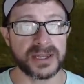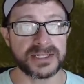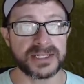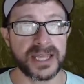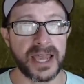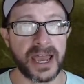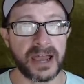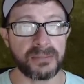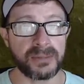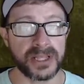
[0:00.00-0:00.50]
a
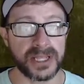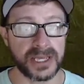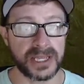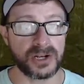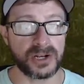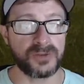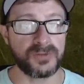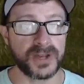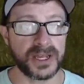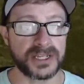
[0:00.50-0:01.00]
tablet
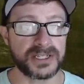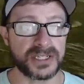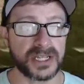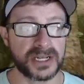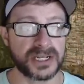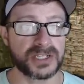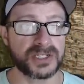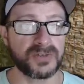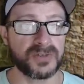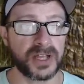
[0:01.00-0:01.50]
interface
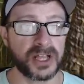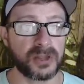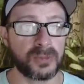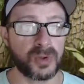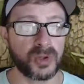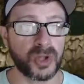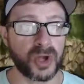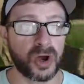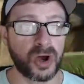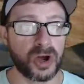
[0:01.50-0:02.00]
and is
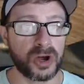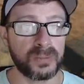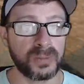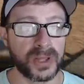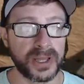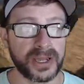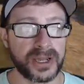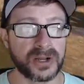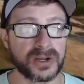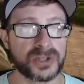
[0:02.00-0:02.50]
available to all
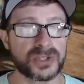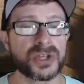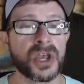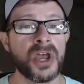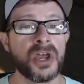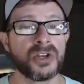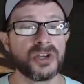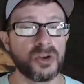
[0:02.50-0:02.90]
players